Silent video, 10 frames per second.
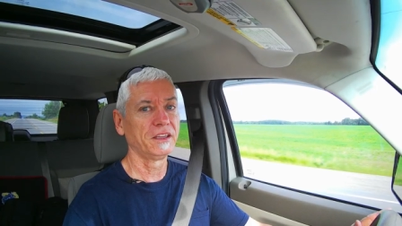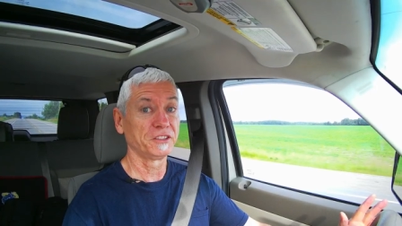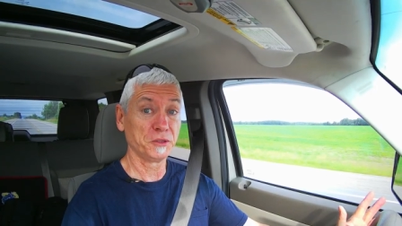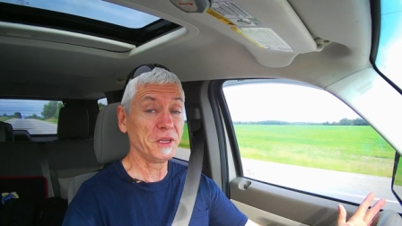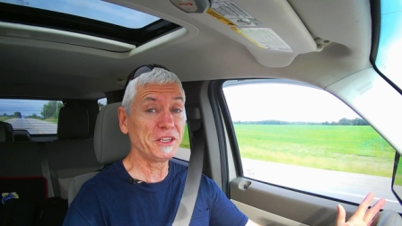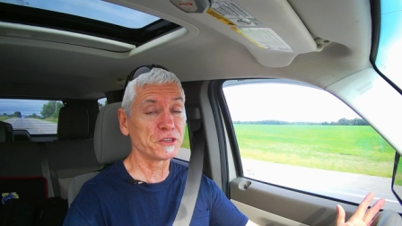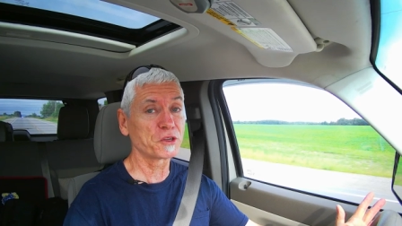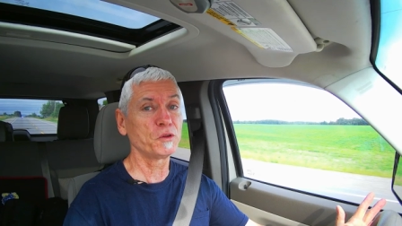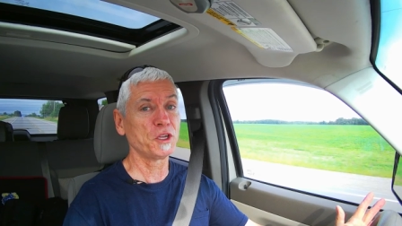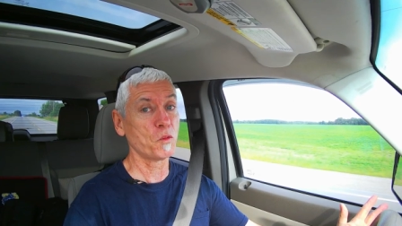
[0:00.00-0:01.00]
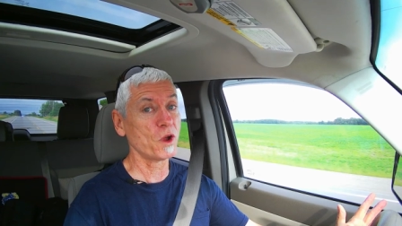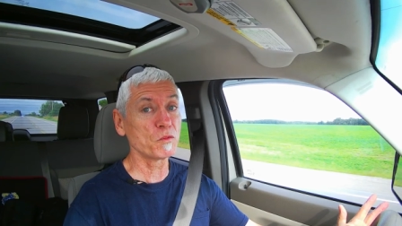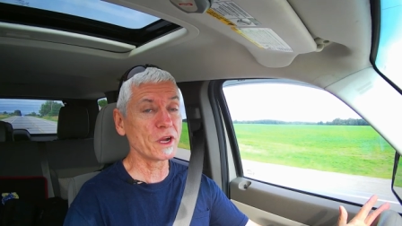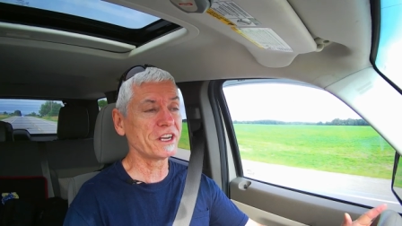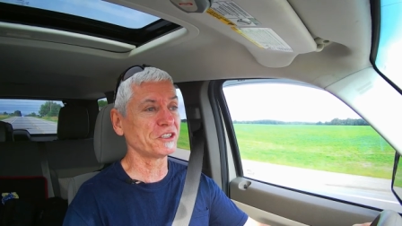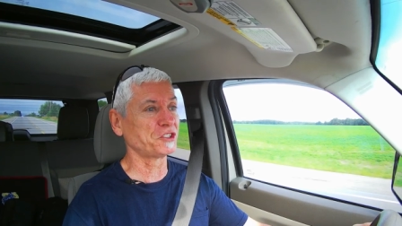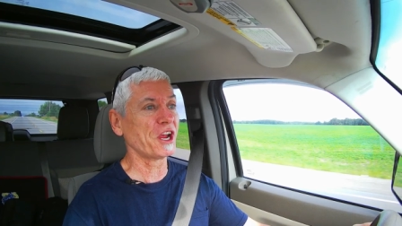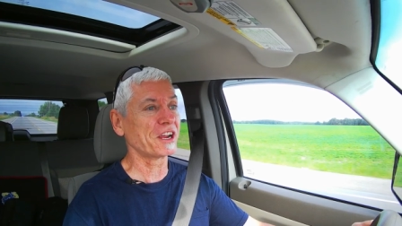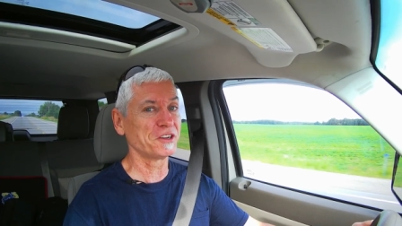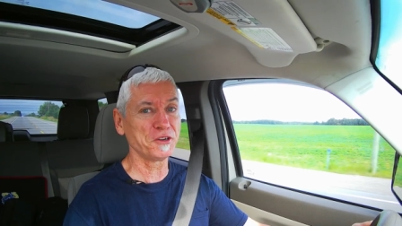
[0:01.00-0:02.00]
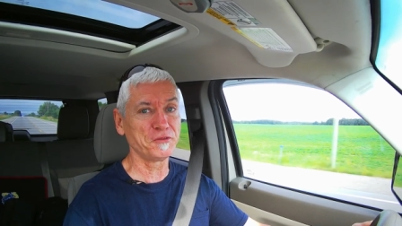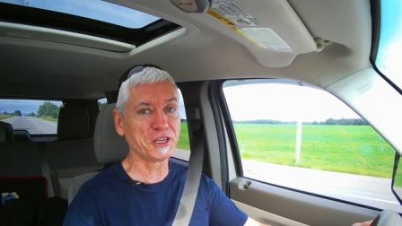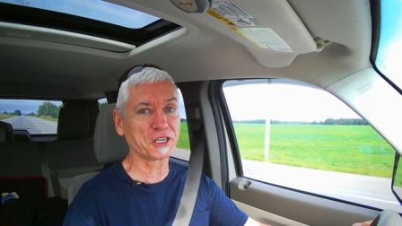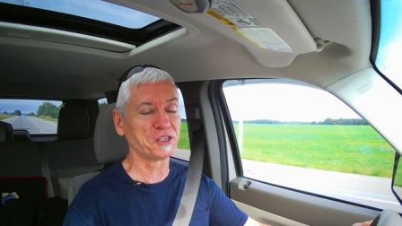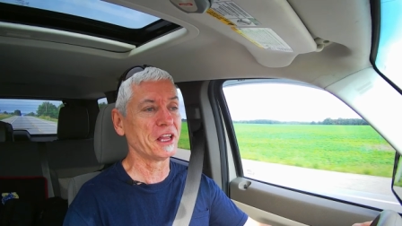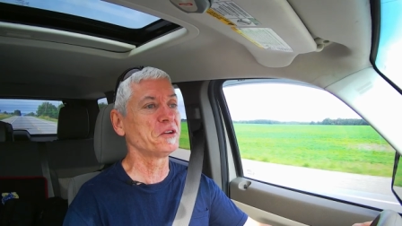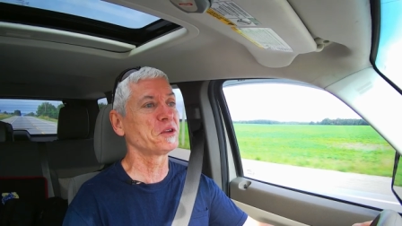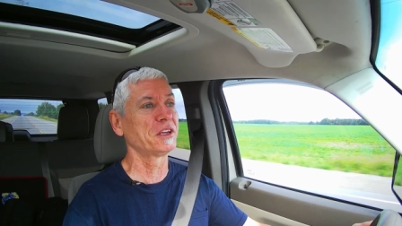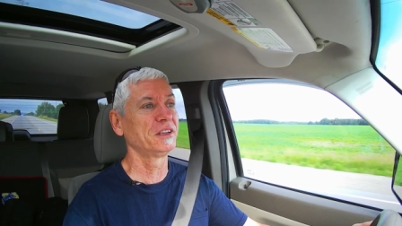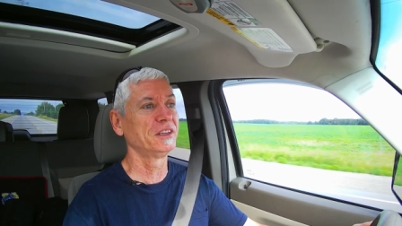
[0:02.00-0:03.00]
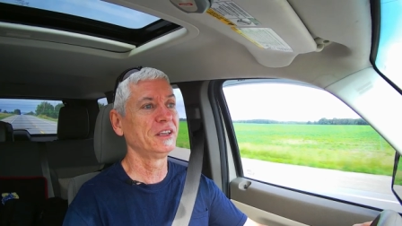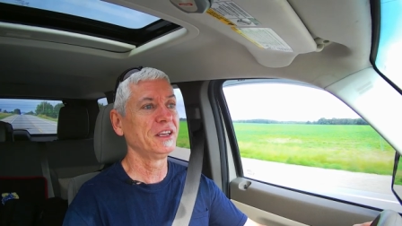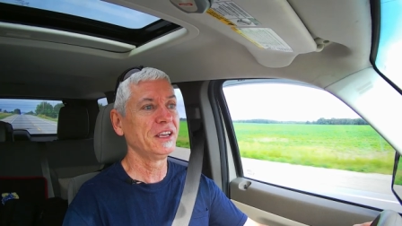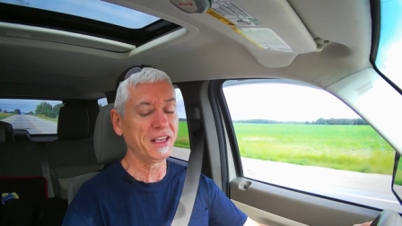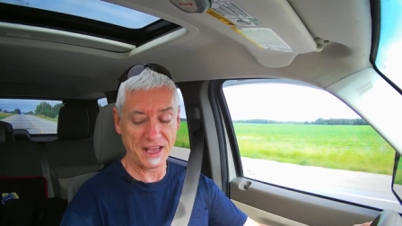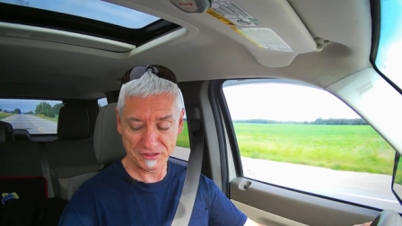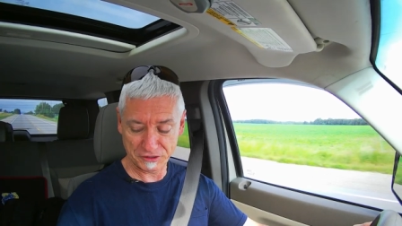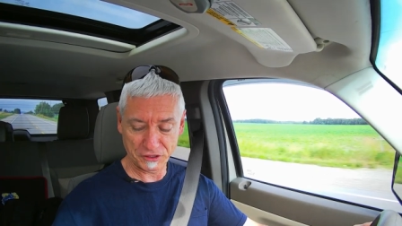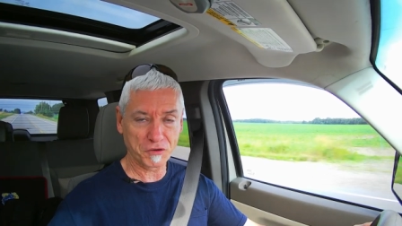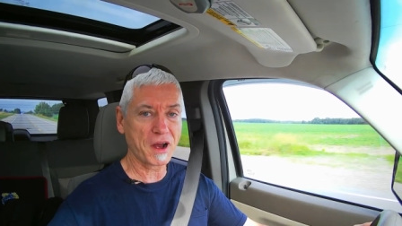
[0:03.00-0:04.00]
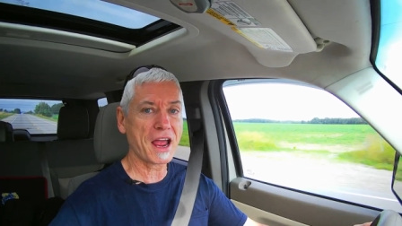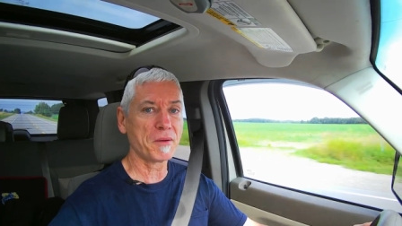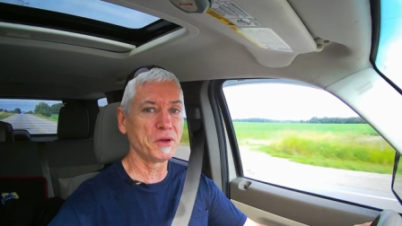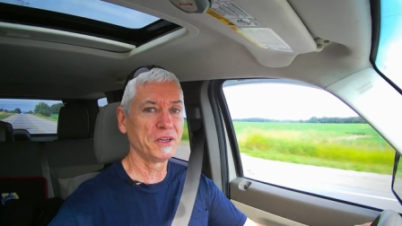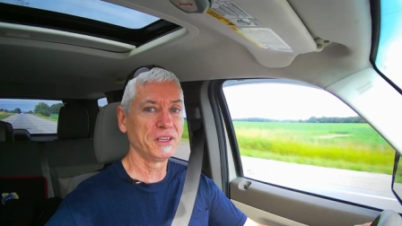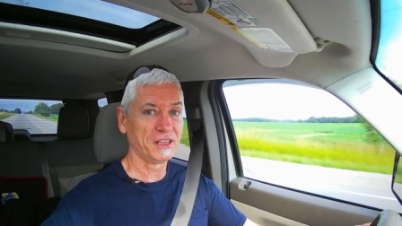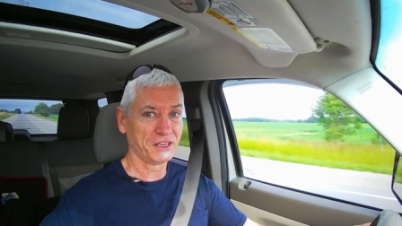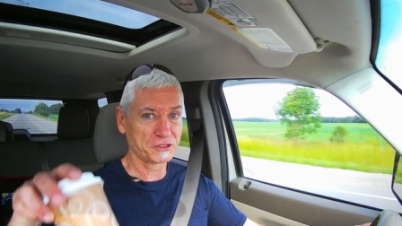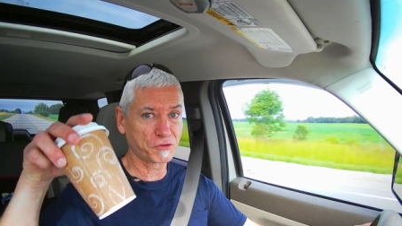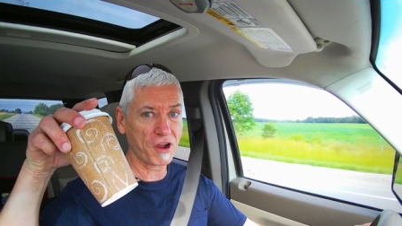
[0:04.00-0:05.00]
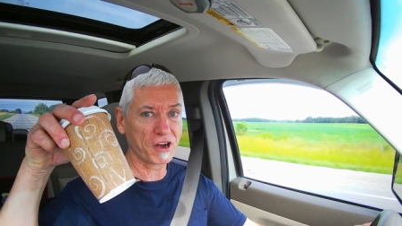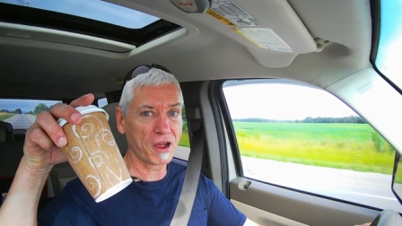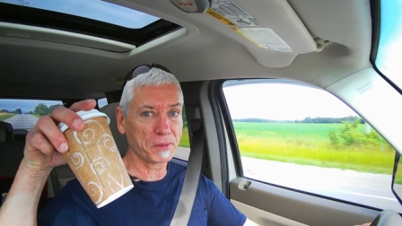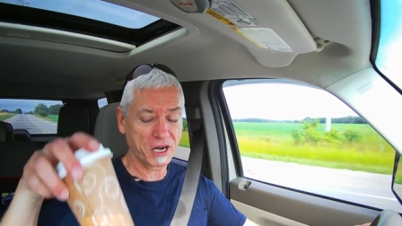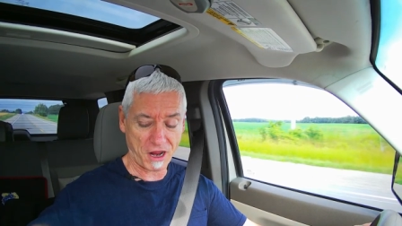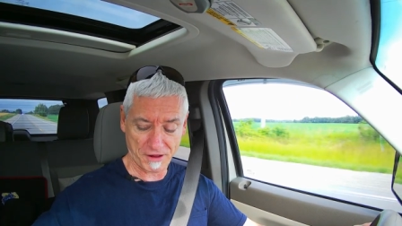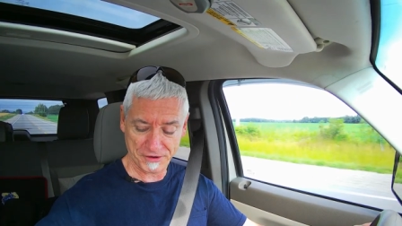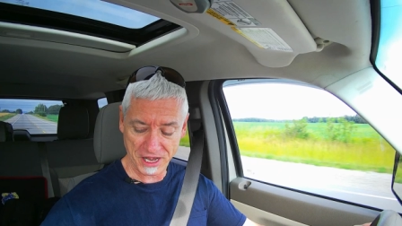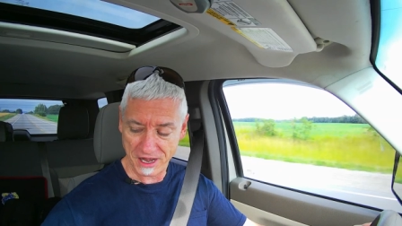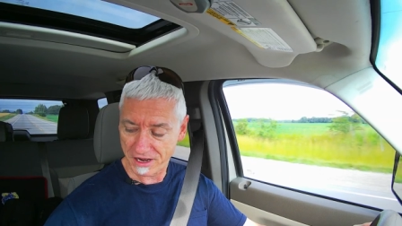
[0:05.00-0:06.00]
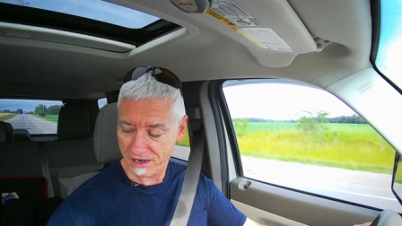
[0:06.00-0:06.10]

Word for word: To me, there's only one way to check a new vehicle out. That's to grab a strong cup of coffee,